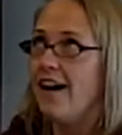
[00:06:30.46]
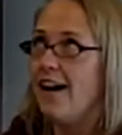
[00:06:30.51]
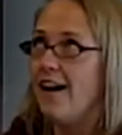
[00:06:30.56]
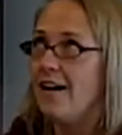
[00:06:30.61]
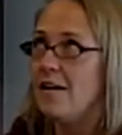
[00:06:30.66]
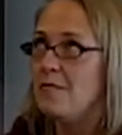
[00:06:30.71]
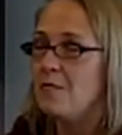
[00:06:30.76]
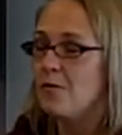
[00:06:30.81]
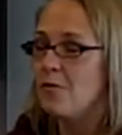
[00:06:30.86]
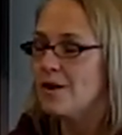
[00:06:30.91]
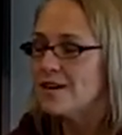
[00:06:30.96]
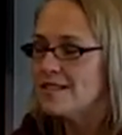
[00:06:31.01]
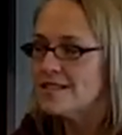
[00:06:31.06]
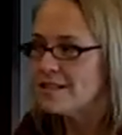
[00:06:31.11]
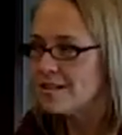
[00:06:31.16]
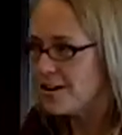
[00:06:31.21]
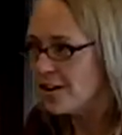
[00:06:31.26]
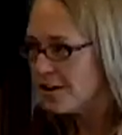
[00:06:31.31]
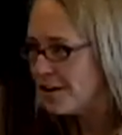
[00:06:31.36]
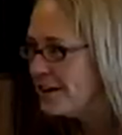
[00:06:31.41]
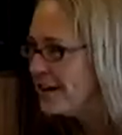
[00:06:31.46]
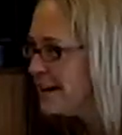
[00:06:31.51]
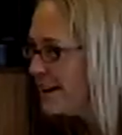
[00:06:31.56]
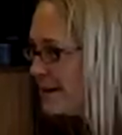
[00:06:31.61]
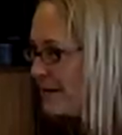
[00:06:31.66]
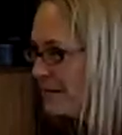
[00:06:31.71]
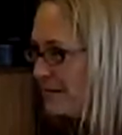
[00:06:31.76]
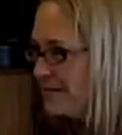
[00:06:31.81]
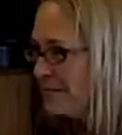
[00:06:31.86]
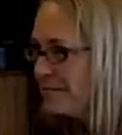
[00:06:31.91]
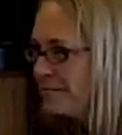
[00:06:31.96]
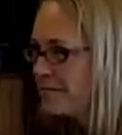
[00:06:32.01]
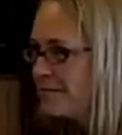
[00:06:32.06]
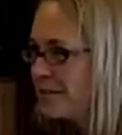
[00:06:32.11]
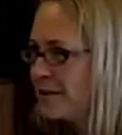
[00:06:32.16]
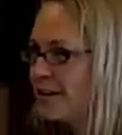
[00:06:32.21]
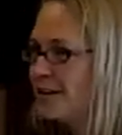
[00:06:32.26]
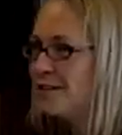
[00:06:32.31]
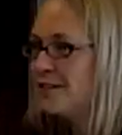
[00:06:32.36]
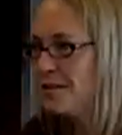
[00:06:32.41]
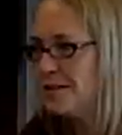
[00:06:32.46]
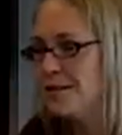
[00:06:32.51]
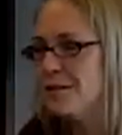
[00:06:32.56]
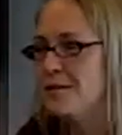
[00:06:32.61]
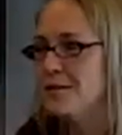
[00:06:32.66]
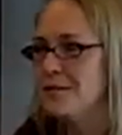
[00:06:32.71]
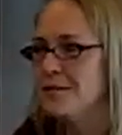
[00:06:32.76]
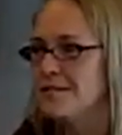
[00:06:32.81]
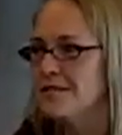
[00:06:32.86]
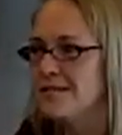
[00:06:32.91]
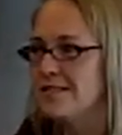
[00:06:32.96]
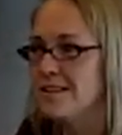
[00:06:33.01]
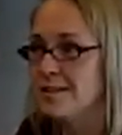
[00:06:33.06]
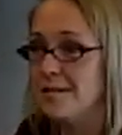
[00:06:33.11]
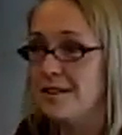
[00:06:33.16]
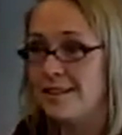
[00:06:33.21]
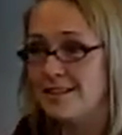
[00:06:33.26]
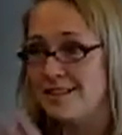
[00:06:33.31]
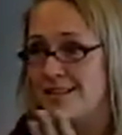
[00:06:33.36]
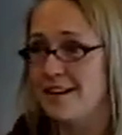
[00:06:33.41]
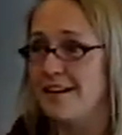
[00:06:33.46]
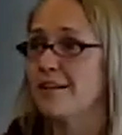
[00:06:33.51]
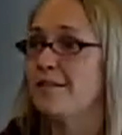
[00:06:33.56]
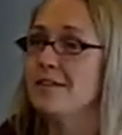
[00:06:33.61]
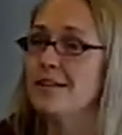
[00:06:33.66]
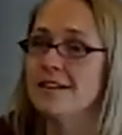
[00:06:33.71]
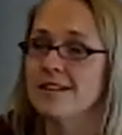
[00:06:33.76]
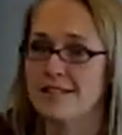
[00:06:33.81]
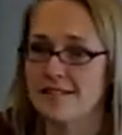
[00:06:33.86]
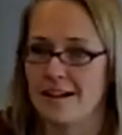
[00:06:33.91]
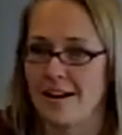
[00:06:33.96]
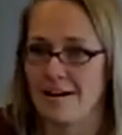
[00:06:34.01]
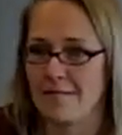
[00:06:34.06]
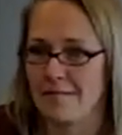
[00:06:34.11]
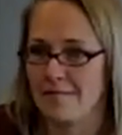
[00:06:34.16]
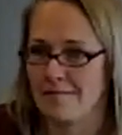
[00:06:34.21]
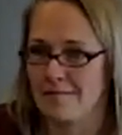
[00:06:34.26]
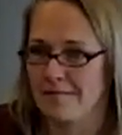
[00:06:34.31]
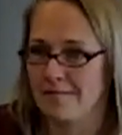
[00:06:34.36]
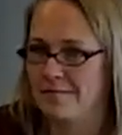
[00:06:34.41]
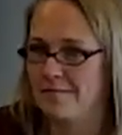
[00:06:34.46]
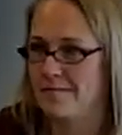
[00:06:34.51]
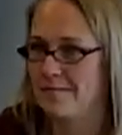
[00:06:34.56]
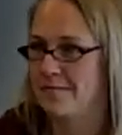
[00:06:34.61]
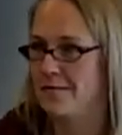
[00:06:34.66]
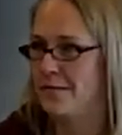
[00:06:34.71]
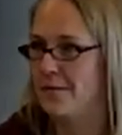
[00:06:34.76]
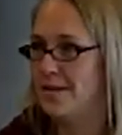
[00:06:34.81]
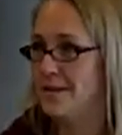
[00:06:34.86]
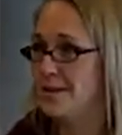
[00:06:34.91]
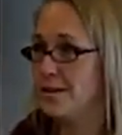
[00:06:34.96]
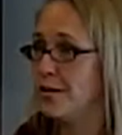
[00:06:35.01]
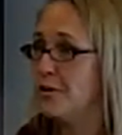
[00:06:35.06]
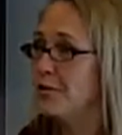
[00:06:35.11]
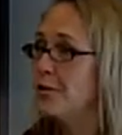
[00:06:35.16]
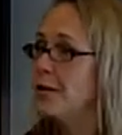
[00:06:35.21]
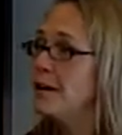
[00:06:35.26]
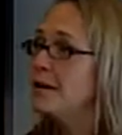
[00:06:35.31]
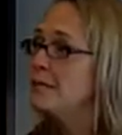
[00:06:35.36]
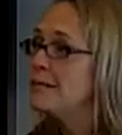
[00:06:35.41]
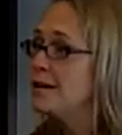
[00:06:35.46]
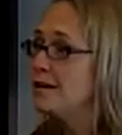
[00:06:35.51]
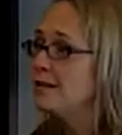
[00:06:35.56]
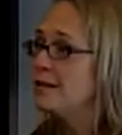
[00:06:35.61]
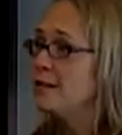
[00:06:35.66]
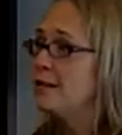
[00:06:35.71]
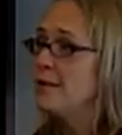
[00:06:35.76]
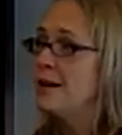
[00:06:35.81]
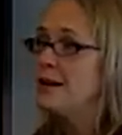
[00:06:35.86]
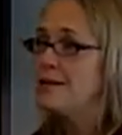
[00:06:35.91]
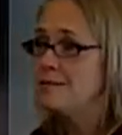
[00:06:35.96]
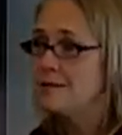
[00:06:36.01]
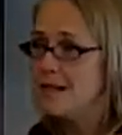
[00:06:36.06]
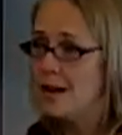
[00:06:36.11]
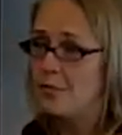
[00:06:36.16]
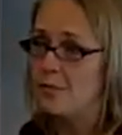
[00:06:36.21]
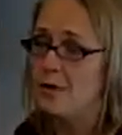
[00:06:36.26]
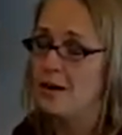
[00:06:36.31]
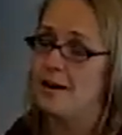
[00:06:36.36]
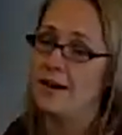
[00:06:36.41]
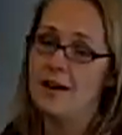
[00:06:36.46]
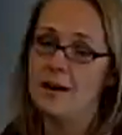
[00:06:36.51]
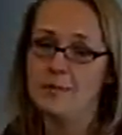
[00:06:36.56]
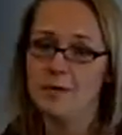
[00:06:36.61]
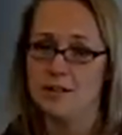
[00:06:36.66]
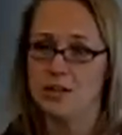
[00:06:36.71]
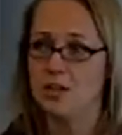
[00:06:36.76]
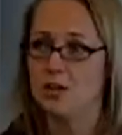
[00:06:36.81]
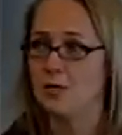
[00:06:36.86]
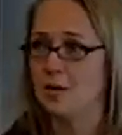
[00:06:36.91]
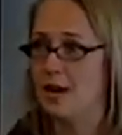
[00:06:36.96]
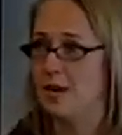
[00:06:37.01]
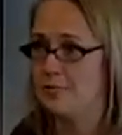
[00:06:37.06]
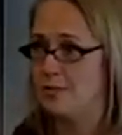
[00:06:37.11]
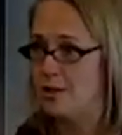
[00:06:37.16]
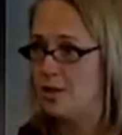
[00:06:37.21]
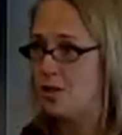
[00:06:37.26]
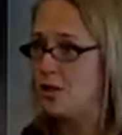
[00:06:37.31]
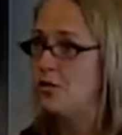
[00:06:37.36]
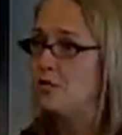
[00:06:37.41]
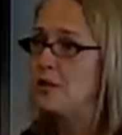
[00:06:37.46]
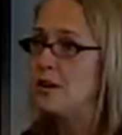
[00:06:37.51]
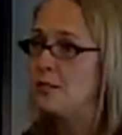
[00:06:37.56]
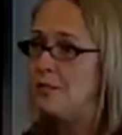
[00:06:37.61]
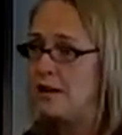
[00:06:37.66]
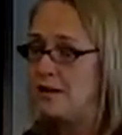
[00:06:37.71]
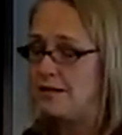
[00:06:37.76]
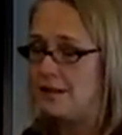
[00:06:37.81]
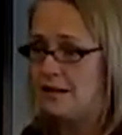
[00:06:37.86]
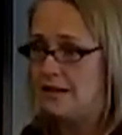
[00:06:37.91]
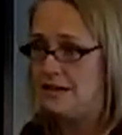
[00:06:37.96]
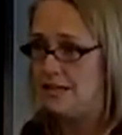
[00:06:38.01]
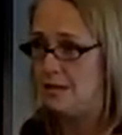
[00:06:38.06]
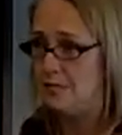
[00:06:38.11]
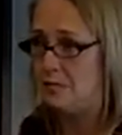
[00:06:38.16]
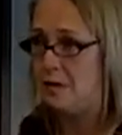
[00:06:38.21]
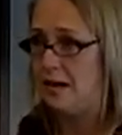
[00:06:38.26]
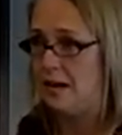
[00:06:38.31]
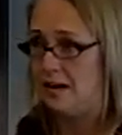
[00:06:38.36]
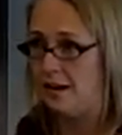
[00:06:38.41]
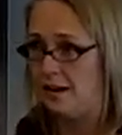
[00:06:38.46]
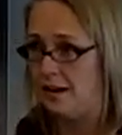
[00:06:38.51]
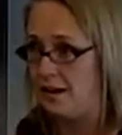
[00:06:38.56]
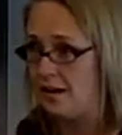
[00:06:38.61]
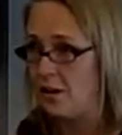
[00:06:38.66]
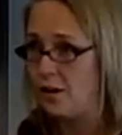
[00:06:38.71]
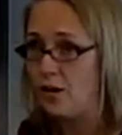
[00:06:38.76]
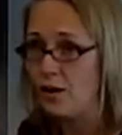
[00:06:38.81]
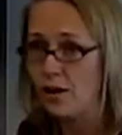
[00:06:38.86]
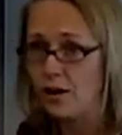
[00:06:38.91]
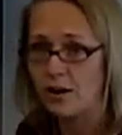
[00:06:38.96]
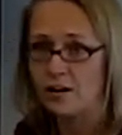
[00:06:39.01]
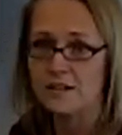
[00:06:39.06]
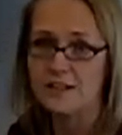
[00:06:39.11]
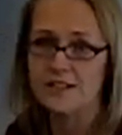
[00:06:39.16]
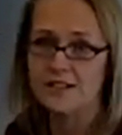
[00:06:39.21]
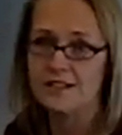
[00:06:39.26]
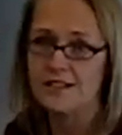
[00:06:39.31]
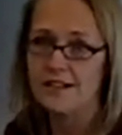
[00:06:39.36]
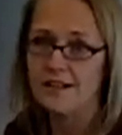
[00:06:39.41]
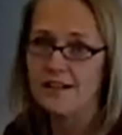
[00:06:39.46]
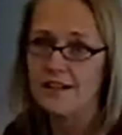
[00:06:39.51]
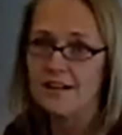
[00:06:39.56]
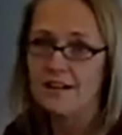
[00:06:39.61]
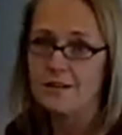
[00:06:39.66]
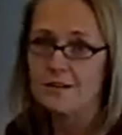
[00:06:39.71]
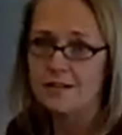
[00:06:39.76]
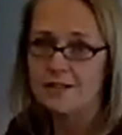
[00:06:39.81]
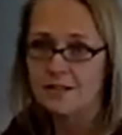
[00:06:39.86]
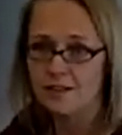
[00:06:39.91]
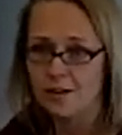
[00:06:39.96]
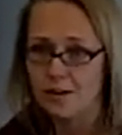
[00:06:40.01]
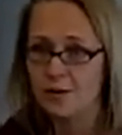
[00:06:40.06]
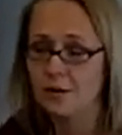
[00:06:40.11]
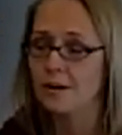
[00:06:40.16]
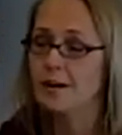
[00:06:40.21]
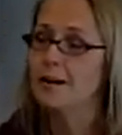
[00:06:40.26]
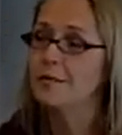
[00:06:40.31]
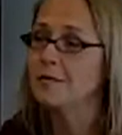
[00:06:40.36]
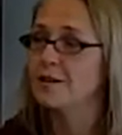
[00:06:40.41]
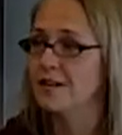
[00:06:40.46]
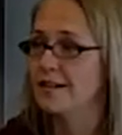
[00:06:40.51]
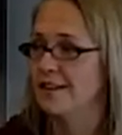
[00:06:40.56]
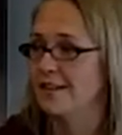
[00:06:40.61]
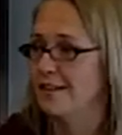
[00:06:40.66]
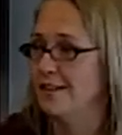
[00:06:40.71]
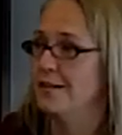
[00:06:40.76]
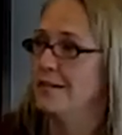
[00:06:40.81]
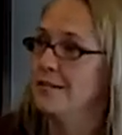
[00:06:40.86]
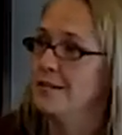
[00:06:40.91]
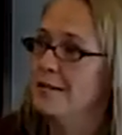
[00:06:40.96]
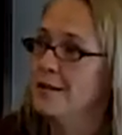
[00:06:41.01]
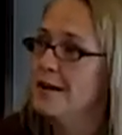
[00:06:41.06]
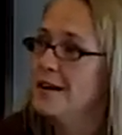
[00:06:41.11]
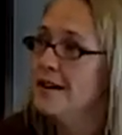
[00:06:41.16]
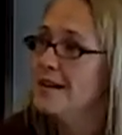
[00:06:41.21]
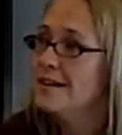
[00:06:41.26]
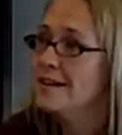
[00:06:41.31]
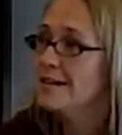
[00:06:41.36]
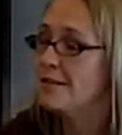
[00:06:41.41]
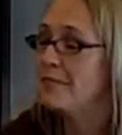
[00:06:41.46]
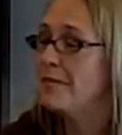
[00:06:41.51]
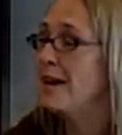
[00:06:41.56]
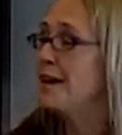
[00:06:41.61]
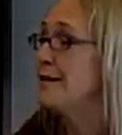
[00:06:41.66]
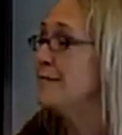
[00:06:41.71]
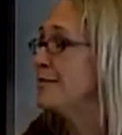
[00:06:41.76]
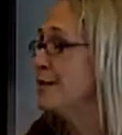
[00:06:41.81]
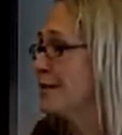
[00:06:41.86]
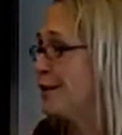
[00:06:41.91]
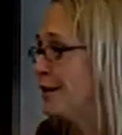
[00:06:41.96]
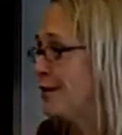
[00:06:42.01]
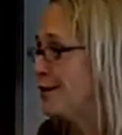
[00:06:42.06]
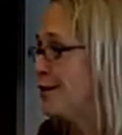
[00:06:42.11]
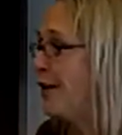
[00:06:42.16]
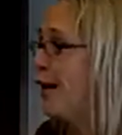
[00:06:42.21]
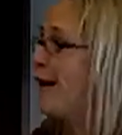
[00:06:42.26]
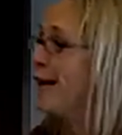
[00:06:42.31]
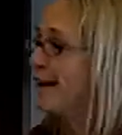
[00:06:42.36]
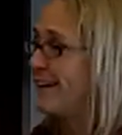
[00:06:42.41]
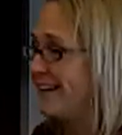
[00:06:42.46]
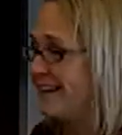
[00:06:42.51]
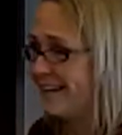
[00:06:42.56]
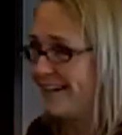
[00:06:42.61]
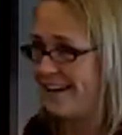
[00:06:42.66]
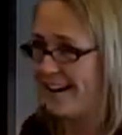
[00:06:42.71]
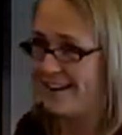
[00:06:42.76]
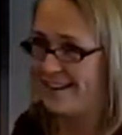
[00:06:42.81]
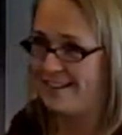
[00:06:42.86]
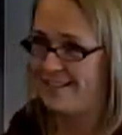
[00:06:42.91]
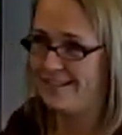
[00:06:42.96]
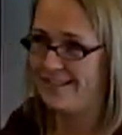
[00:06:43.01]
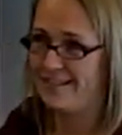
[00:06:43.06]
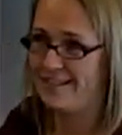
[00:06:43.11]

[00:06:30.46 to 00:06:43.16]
like, what's the cream gonna do to make his diarrhea stop? What's the cream gonna do to make him stop waking up at 2 a.m. screaming like he's being hurt? What's the cream gonna do to make him start talking again?